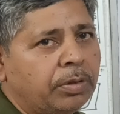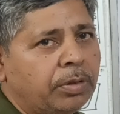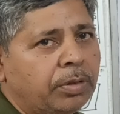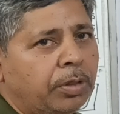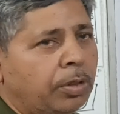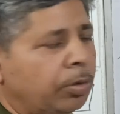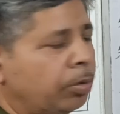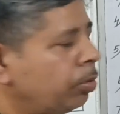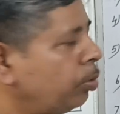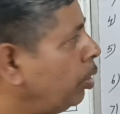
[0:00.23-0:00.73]

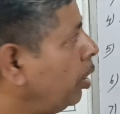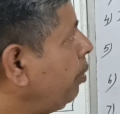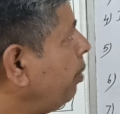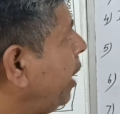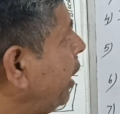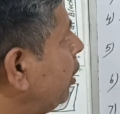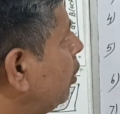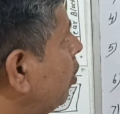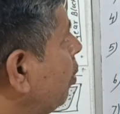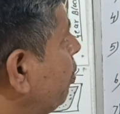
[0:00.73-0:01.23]
Today my
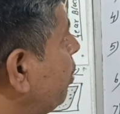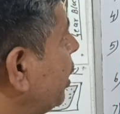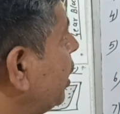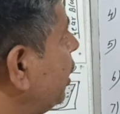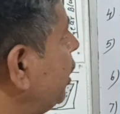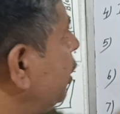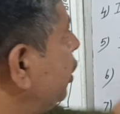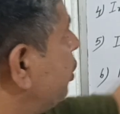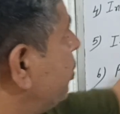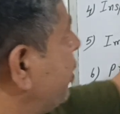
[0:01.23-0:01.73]
topic
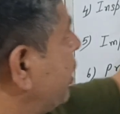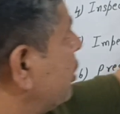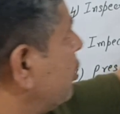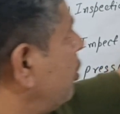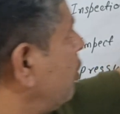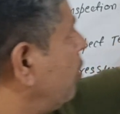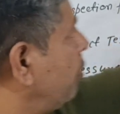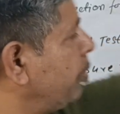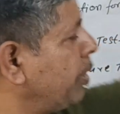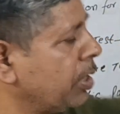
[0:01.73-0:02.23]
is inspection
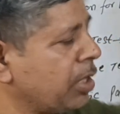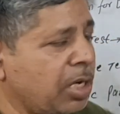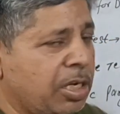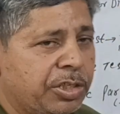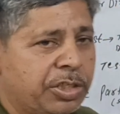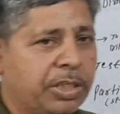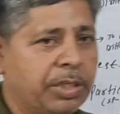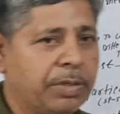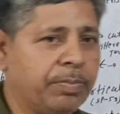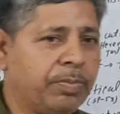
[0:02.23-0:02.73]
of the
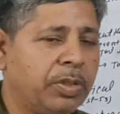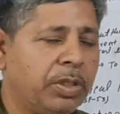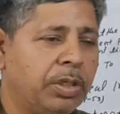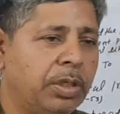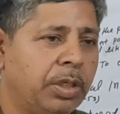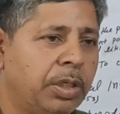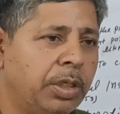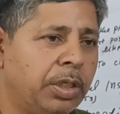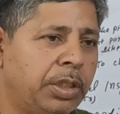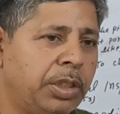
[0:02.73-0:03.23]
casting.
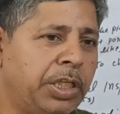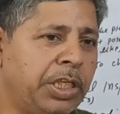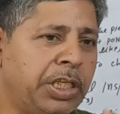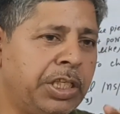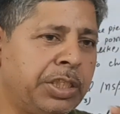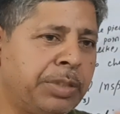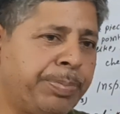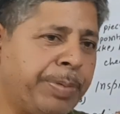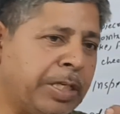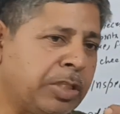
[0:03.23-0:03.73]
The
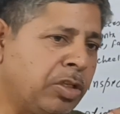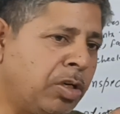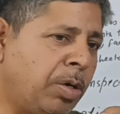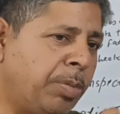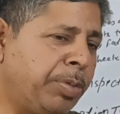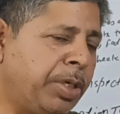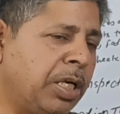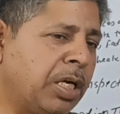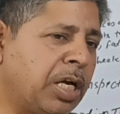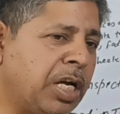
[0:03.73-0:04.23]
inspection of
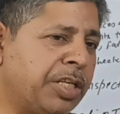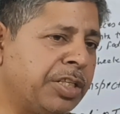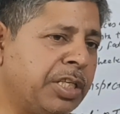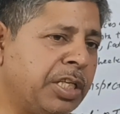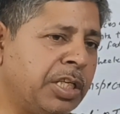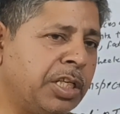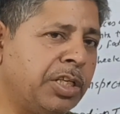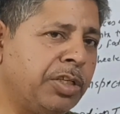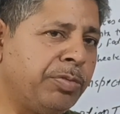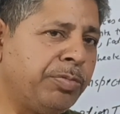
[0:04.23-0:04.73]
the
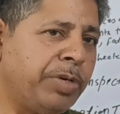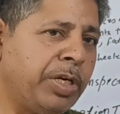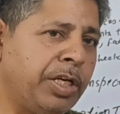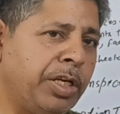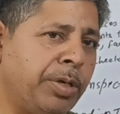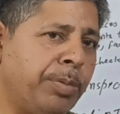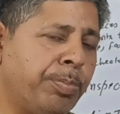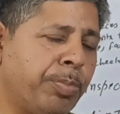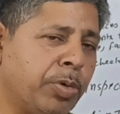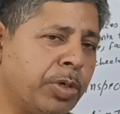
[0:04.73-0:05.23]
casting is very
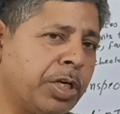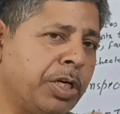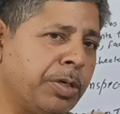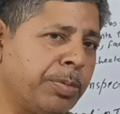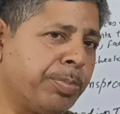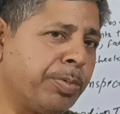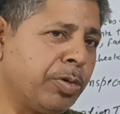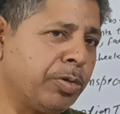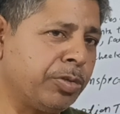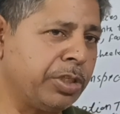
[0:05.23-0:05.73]
important
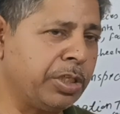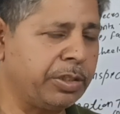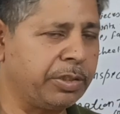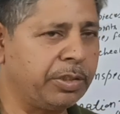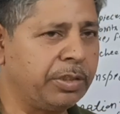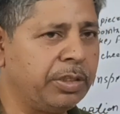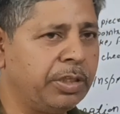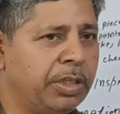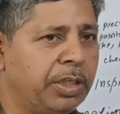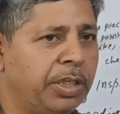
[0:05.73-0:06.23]

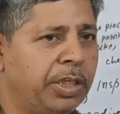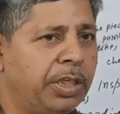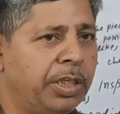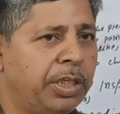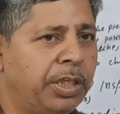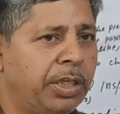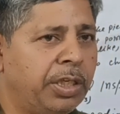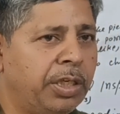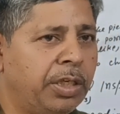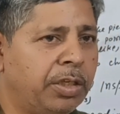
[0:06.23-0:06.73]
process.
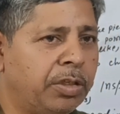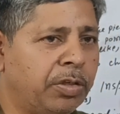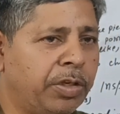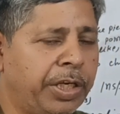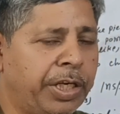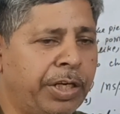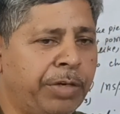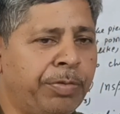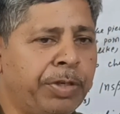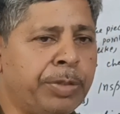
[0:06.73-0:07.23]

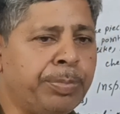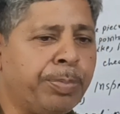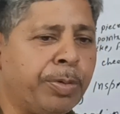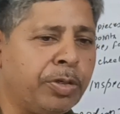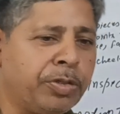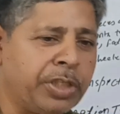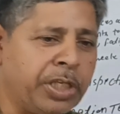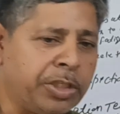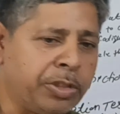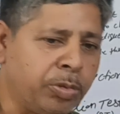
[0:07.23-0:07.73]
In which
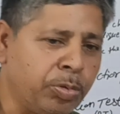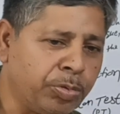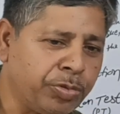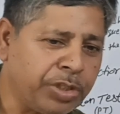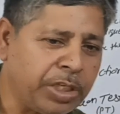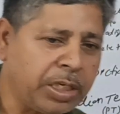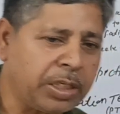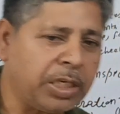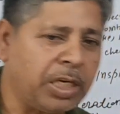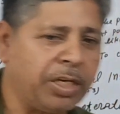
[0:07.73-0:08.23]
process to
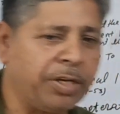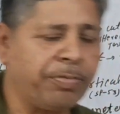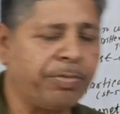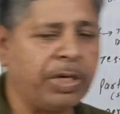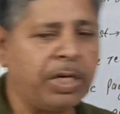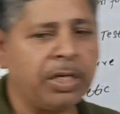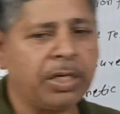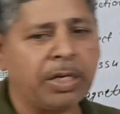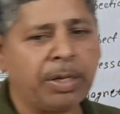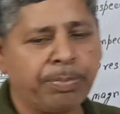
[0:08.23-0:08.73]
check the
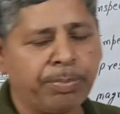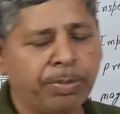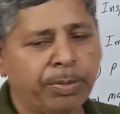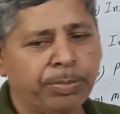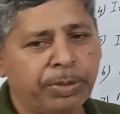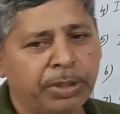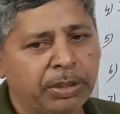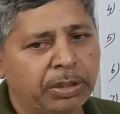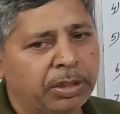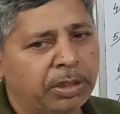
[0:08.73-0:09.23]
different type of
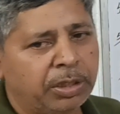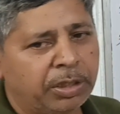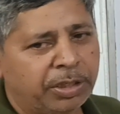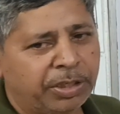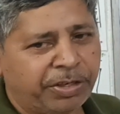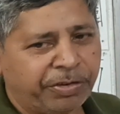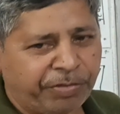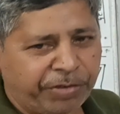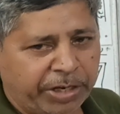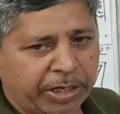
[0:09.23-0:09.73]
the
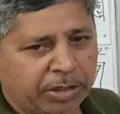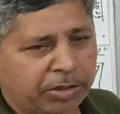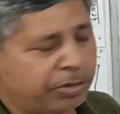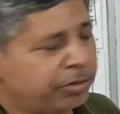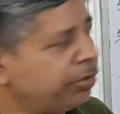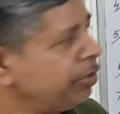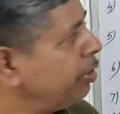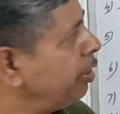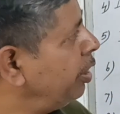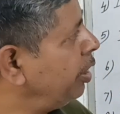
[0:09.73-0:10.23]
defect
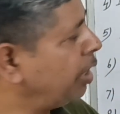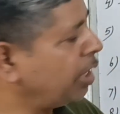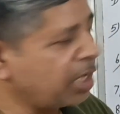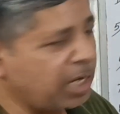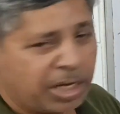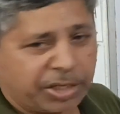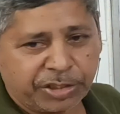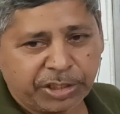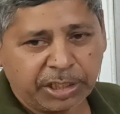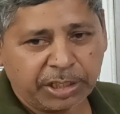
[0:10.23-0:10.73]
in a
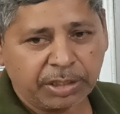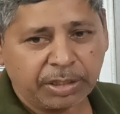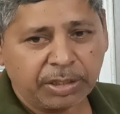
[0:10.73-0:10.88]
casting.